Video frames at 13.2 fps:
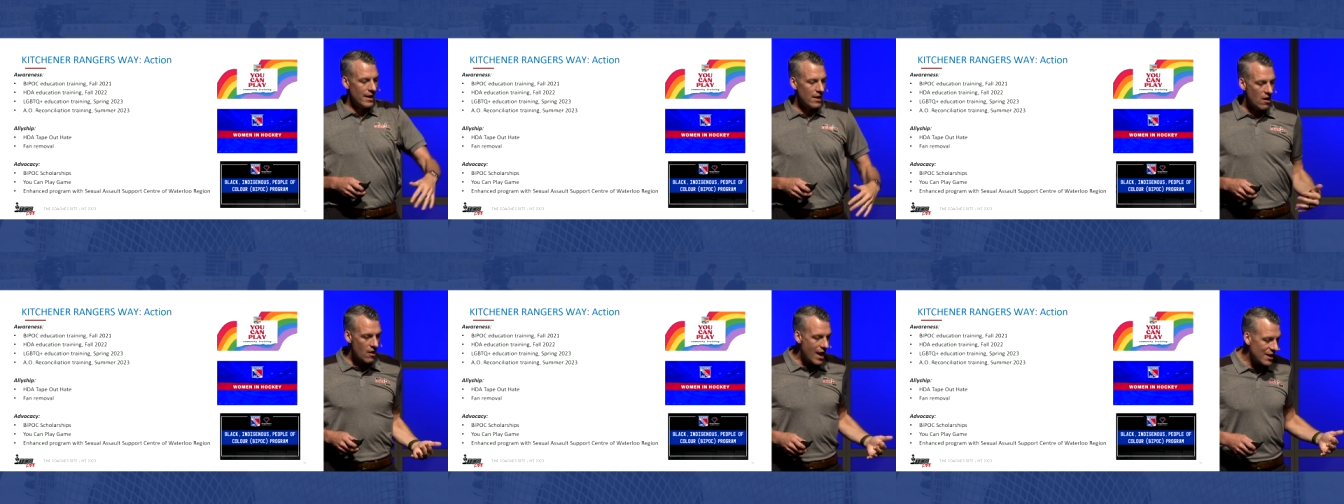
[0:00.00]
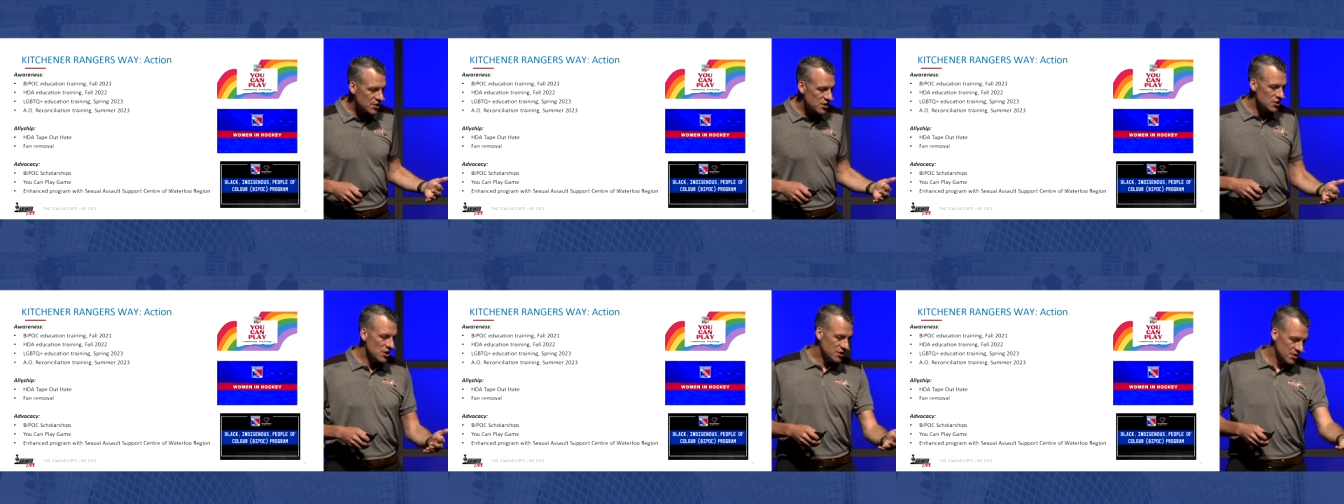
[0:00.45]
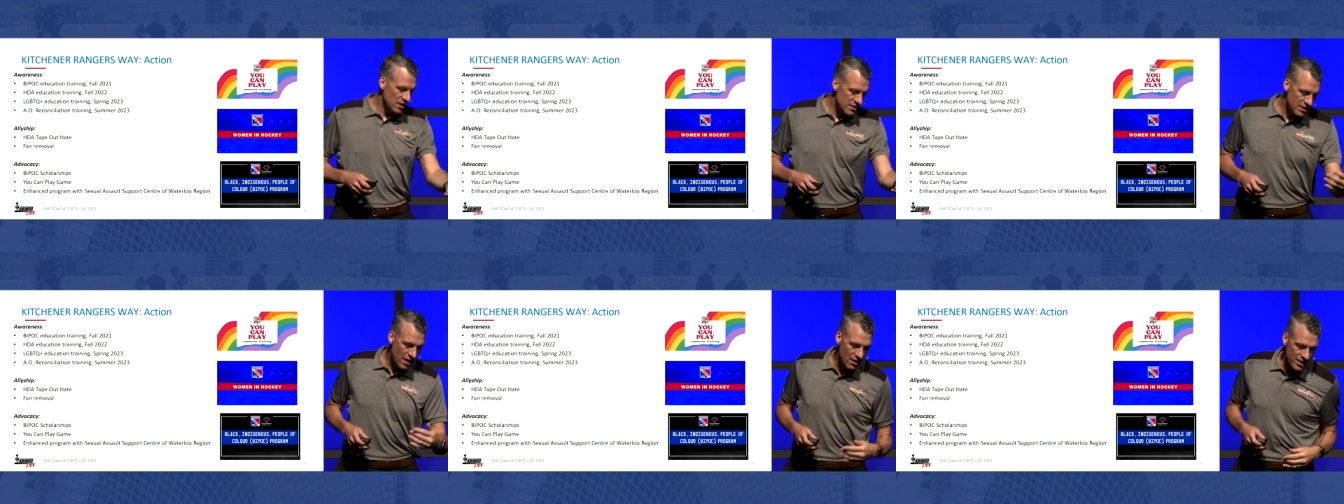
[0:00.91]
And our action just
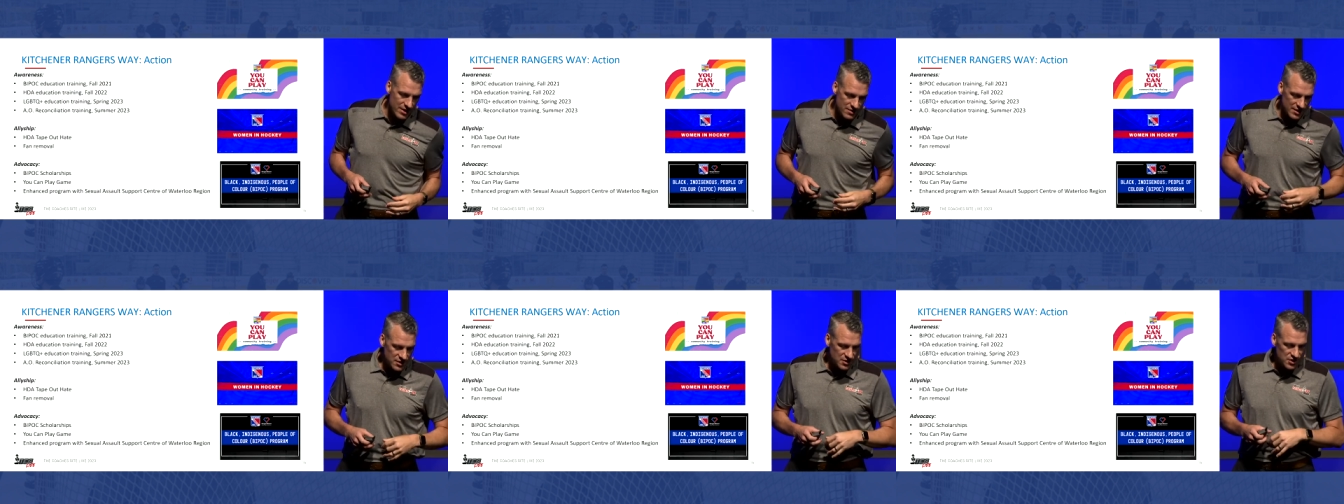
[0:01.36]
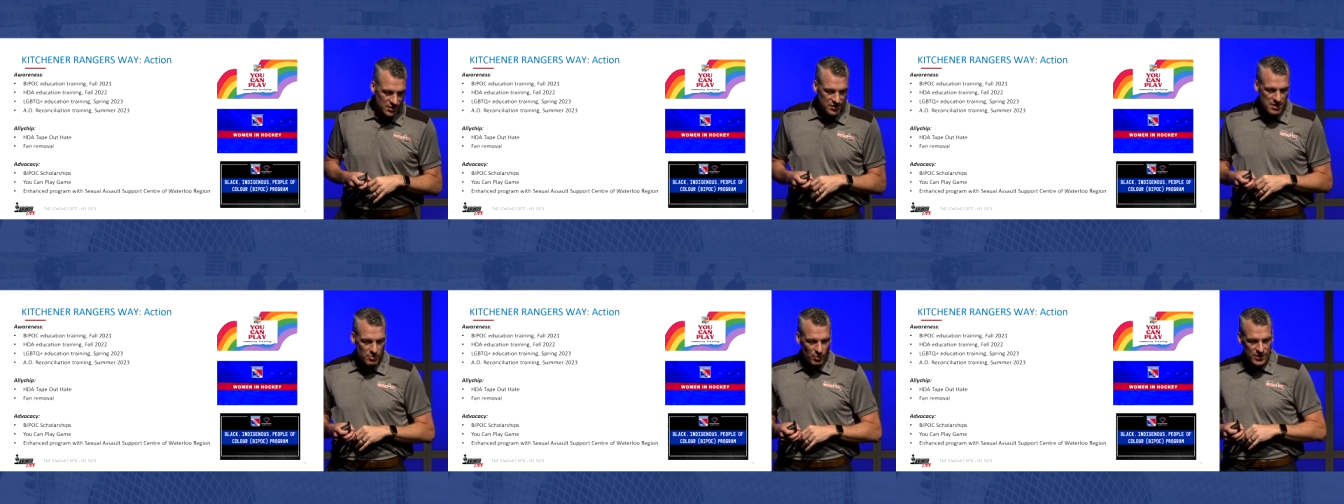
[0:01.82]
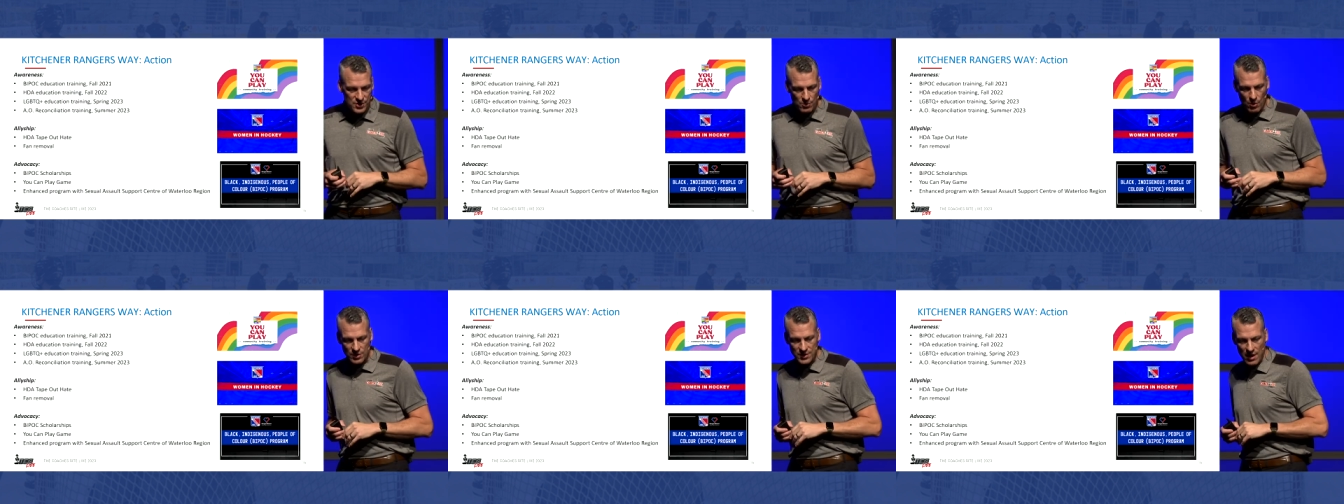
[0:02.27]
in our, this is just simply
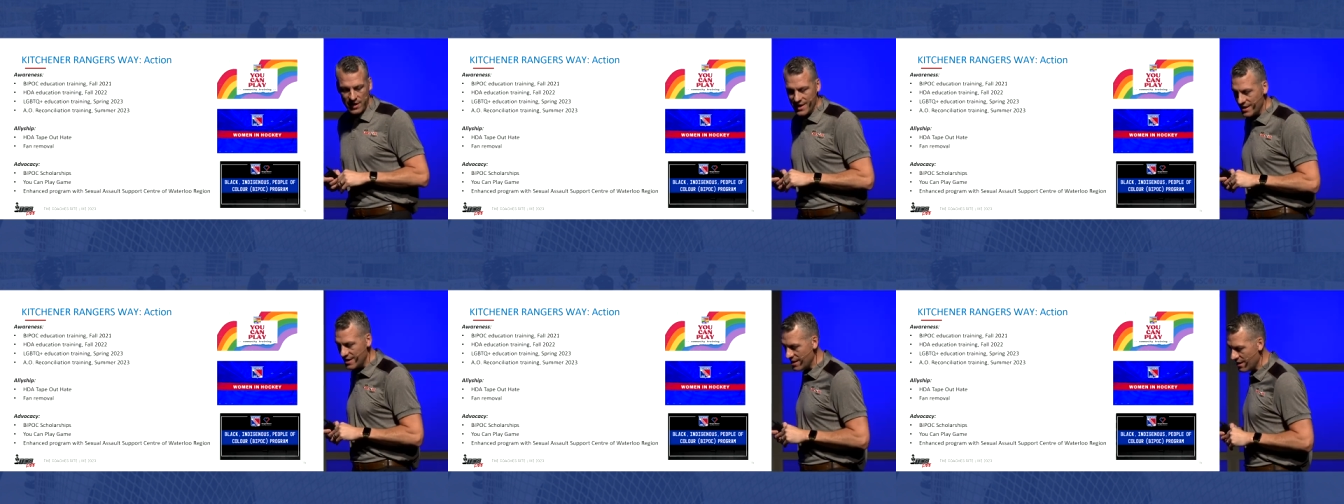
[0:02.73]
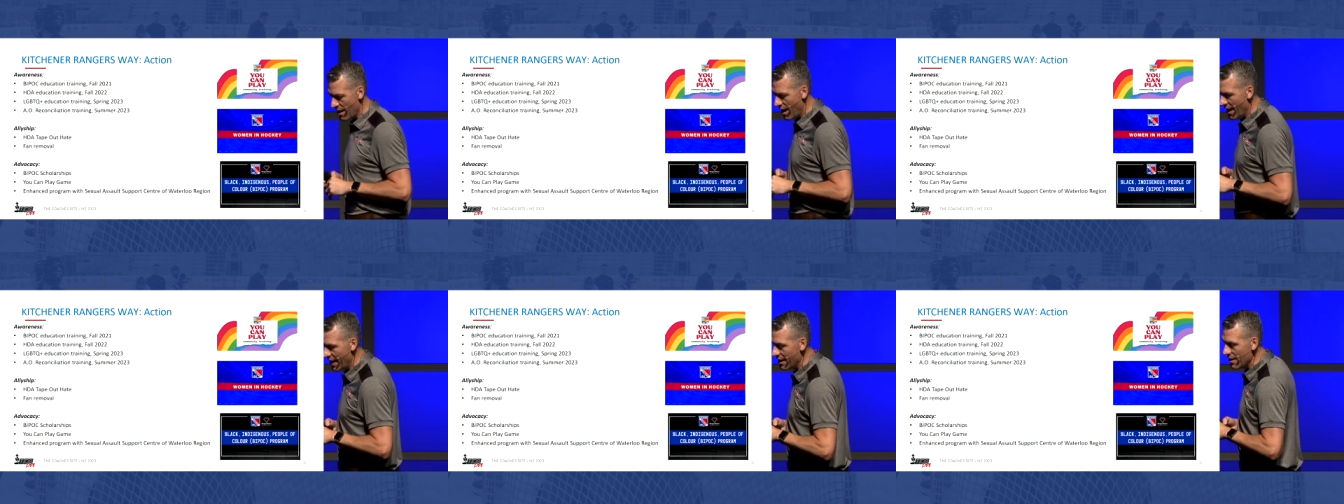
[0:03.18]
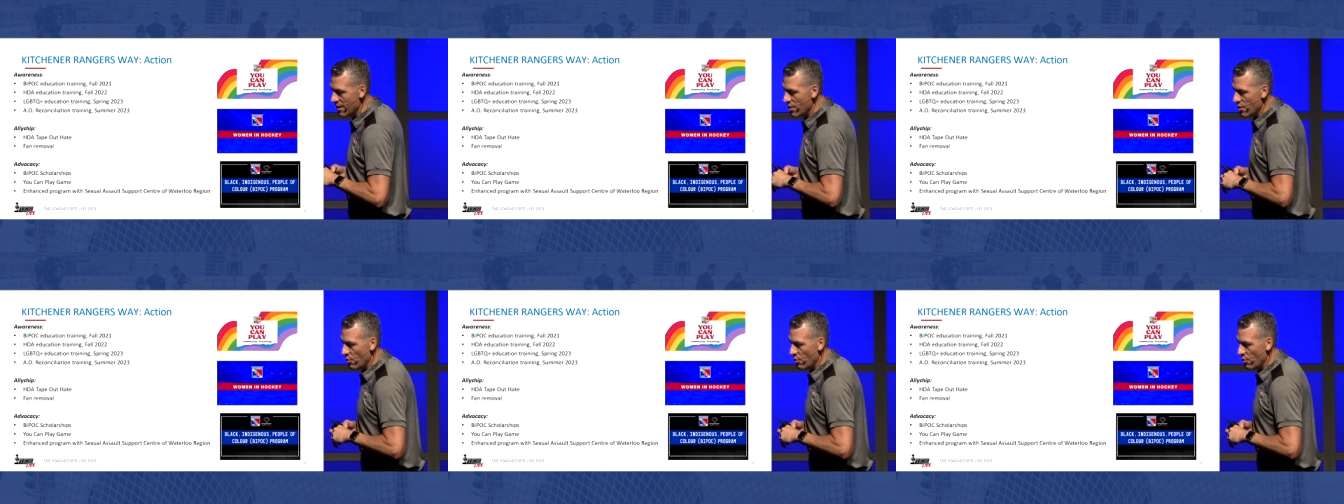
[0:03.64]
towards our ED&I